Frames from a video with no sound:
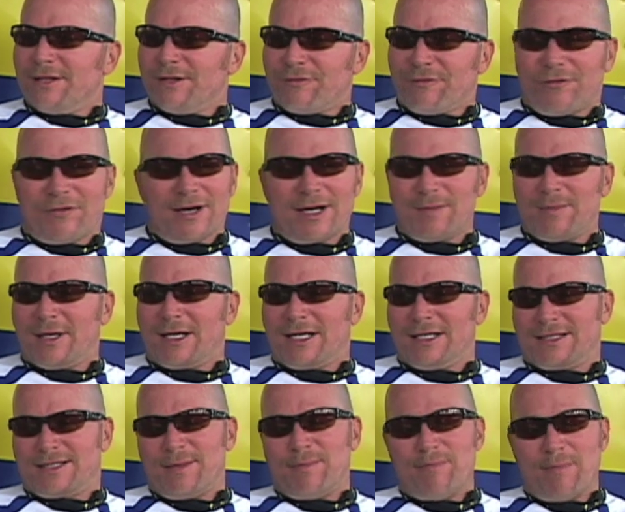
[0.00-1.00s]
funny,
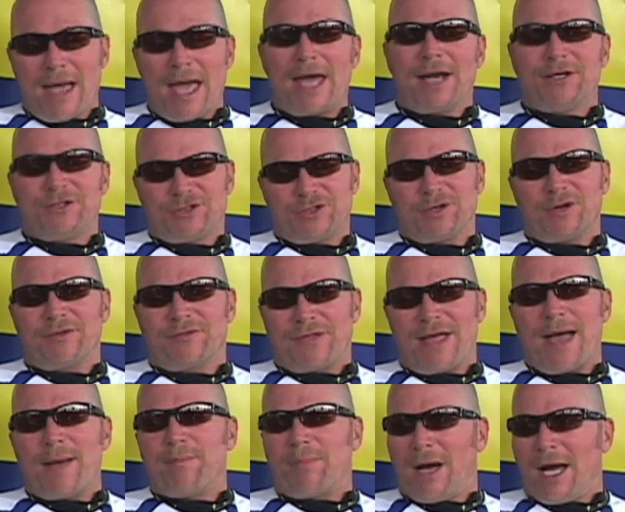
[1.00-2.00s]
because the manager of
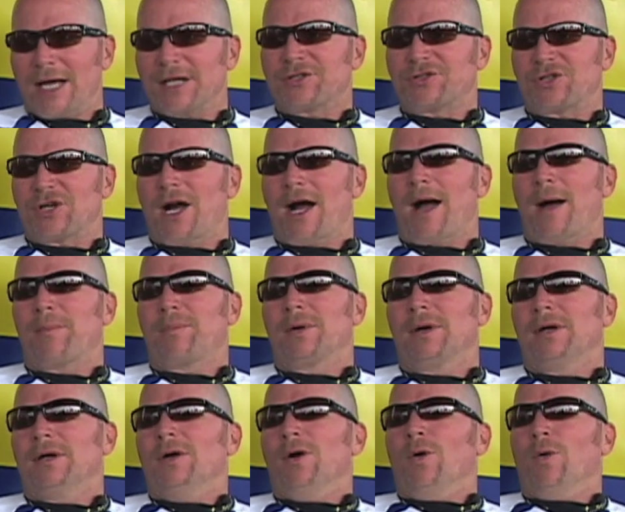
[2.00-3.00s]
that bike shop
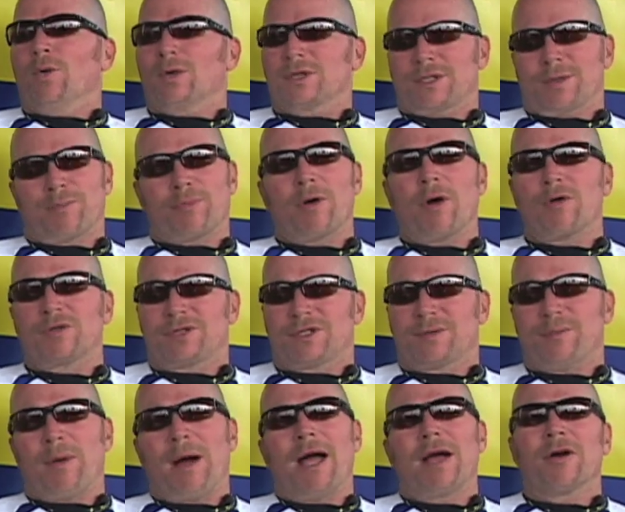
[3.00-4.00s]
was
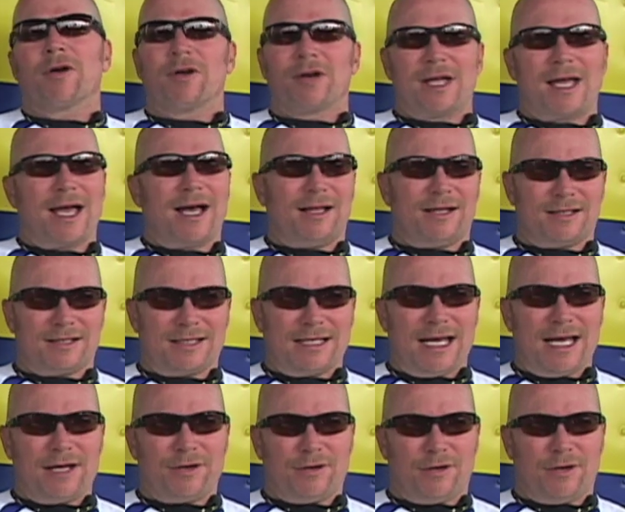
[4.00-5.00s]
approached by Ernie
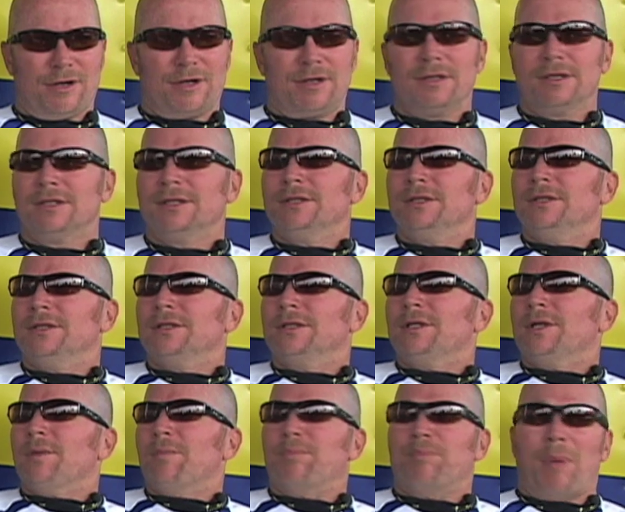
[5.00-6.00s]
Alexander
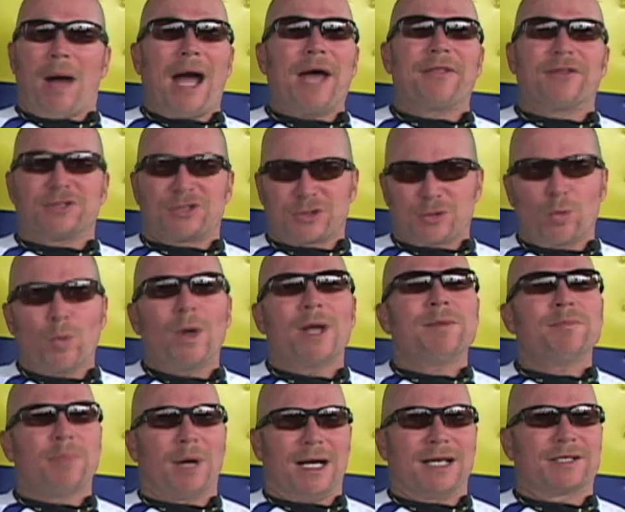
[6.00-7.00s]
by the
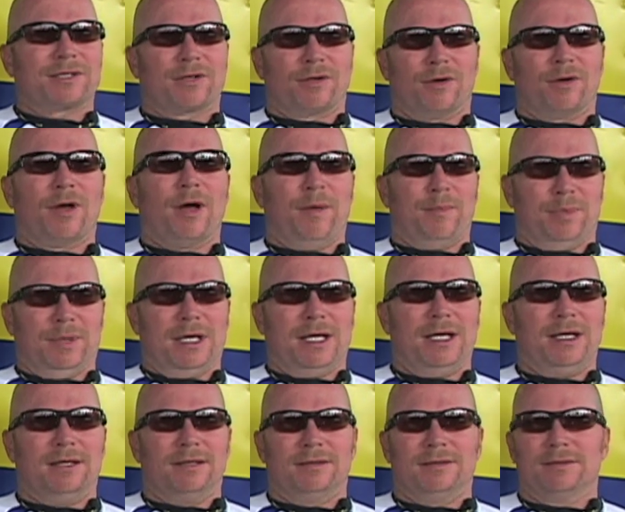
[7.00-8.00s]
Schwinn Bicycle
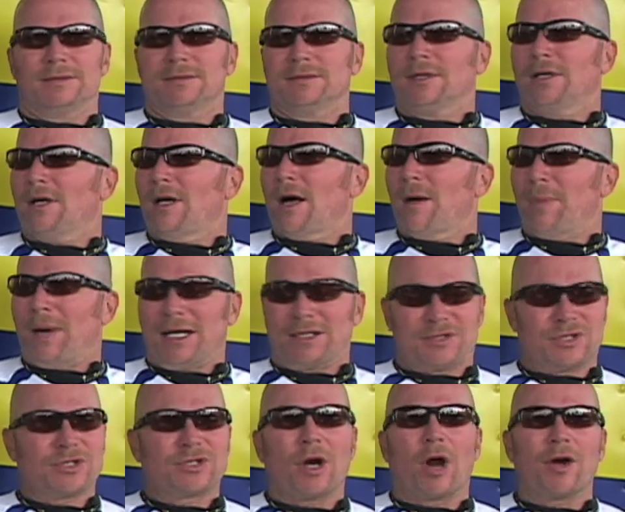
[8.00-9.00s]
Company about
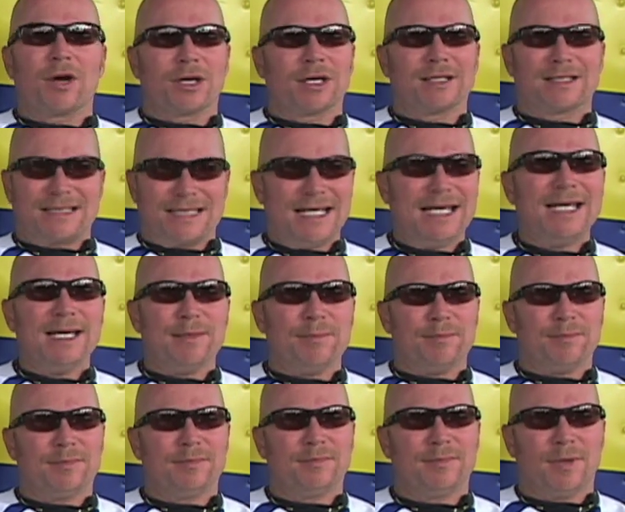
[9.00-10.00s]
starting a
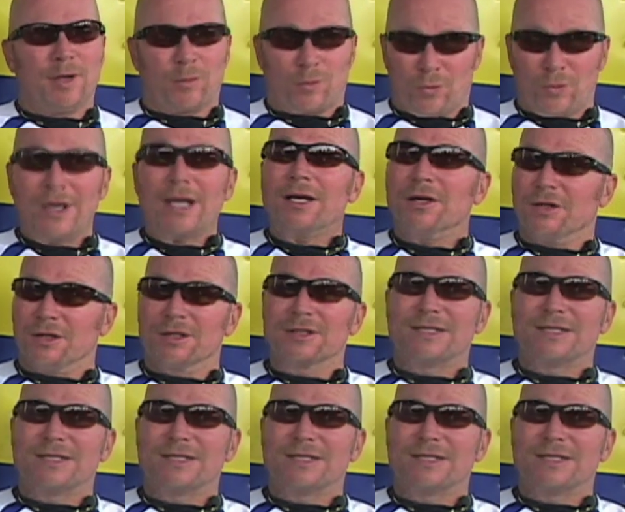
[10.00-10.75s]
team, a real